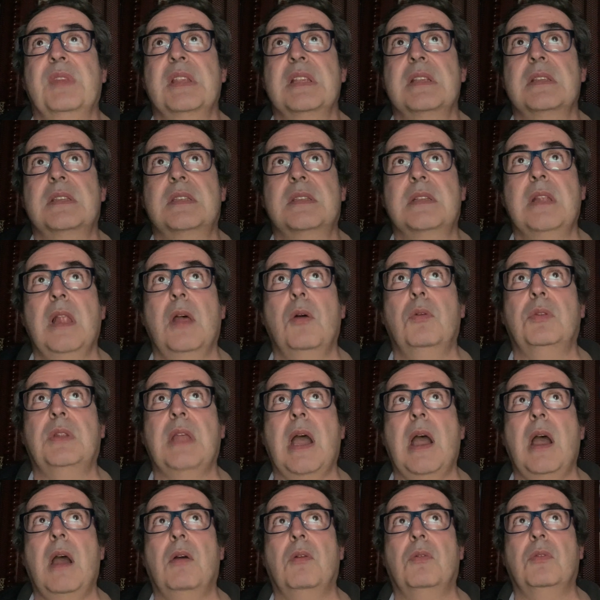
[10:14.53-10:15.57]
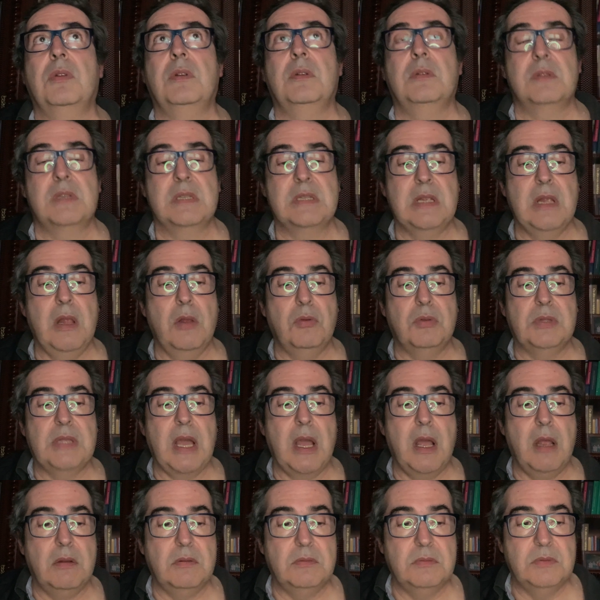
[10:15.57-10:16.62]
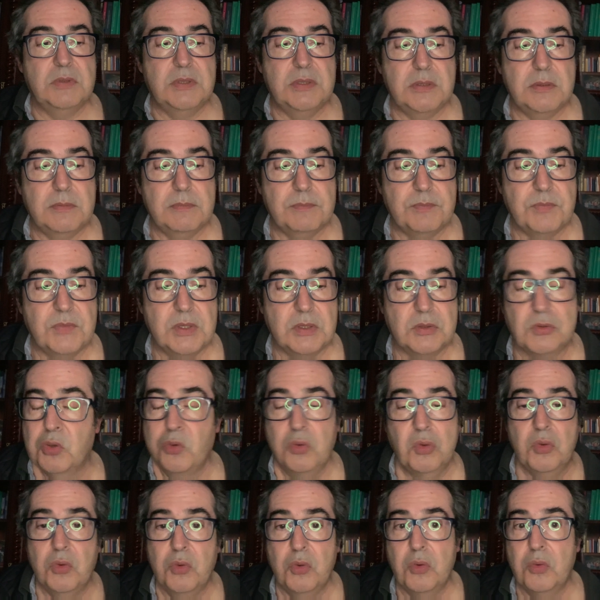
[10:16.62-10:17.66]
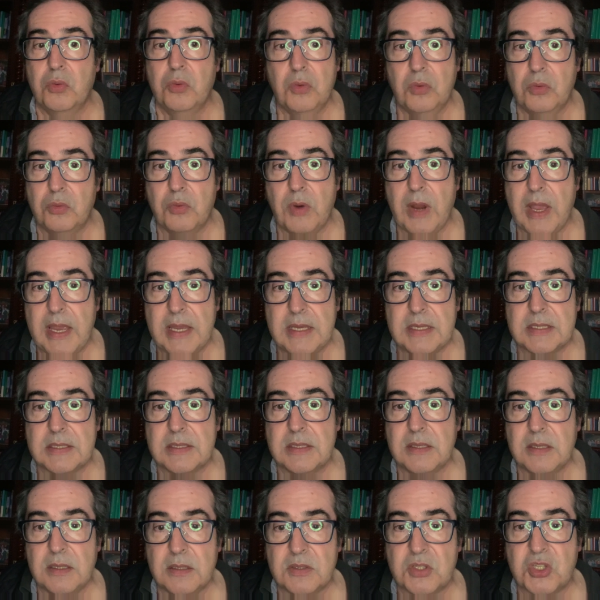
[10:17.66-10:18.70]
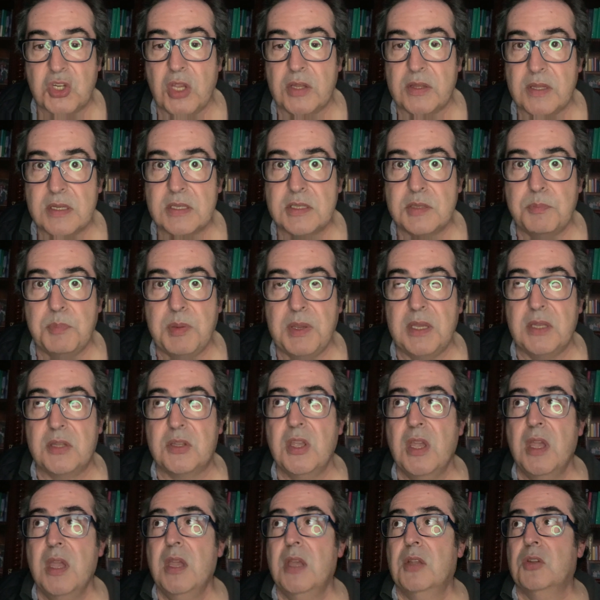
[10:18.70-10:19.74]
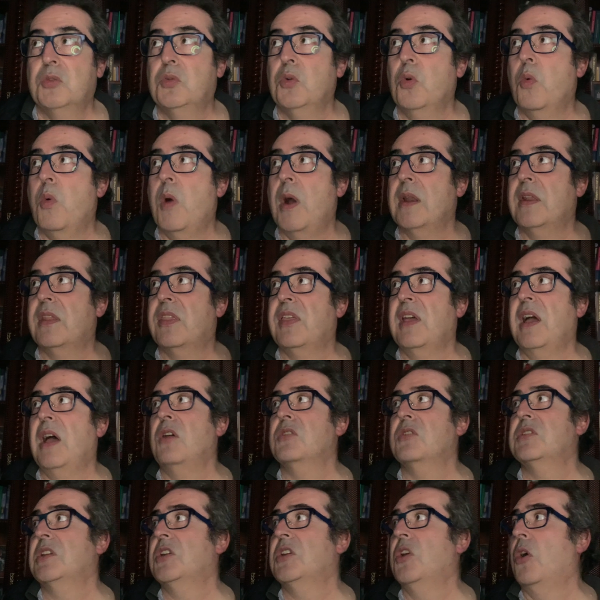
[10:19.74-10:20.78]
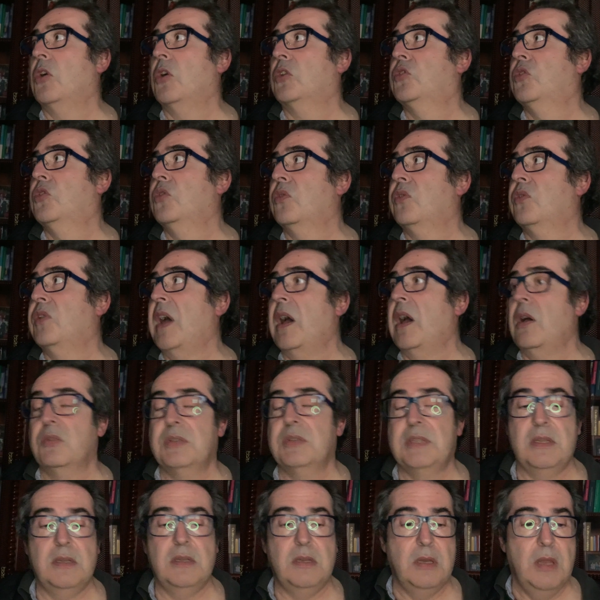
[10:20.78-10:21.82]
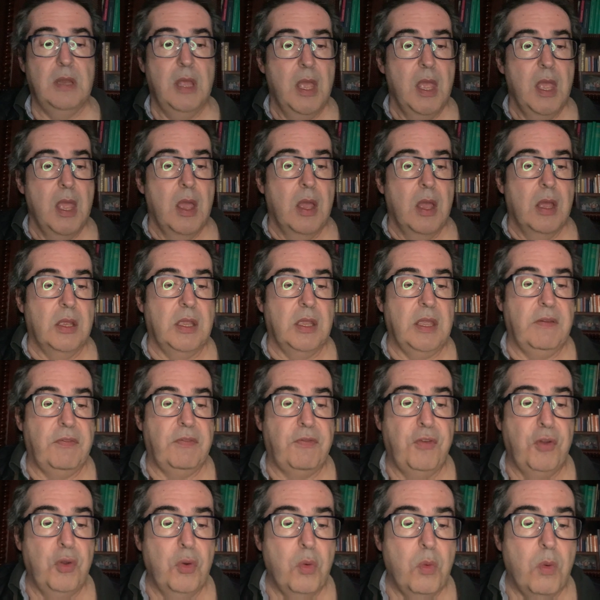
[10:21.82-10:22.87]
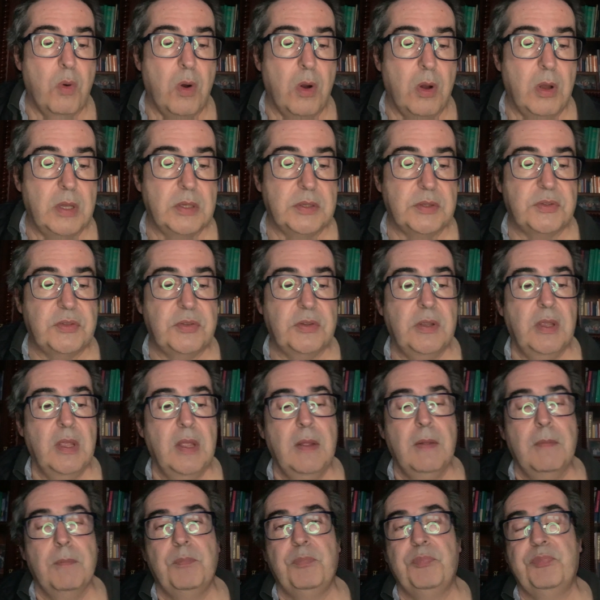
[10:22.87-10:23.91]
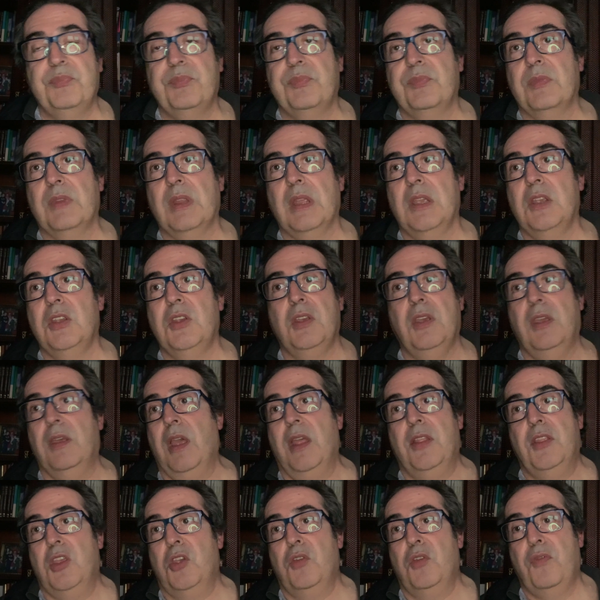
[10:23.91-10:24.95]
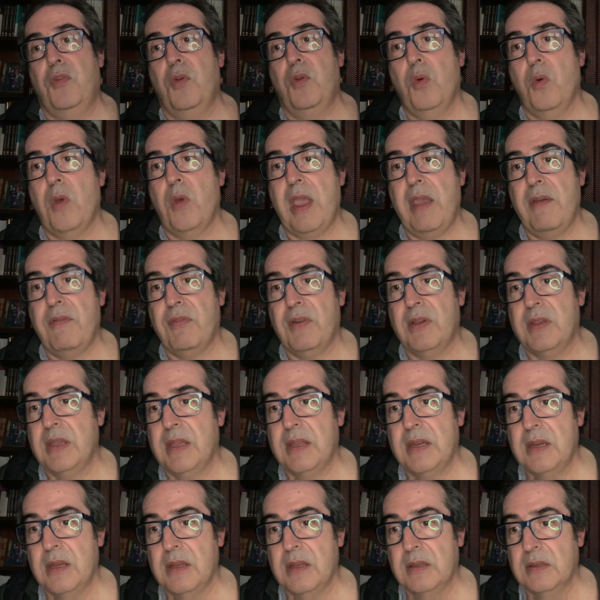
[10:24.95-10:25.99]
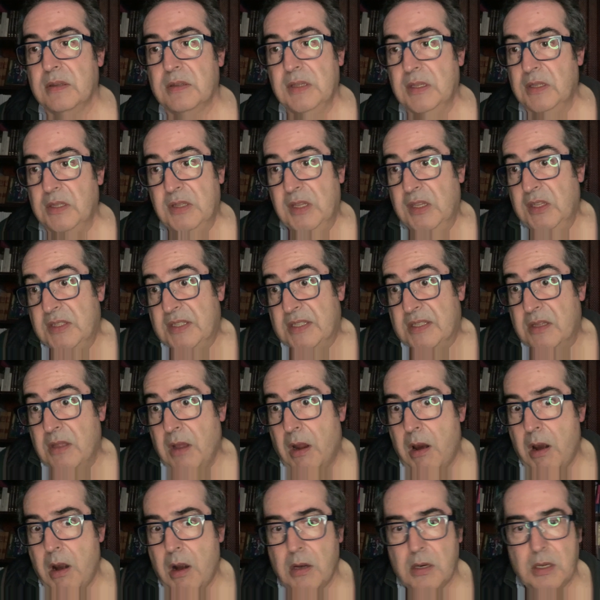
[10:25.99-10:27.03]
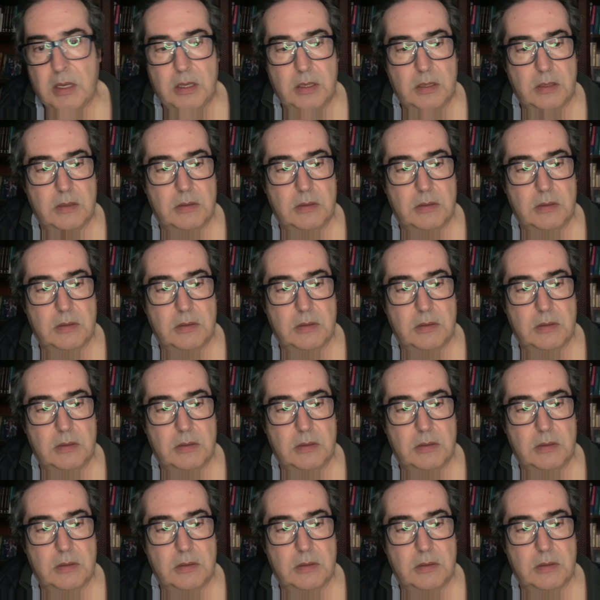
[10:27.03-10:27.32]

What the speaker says: slow down to raise the shutter speed to 1000 or 2000, if you want, and if you have it's dark,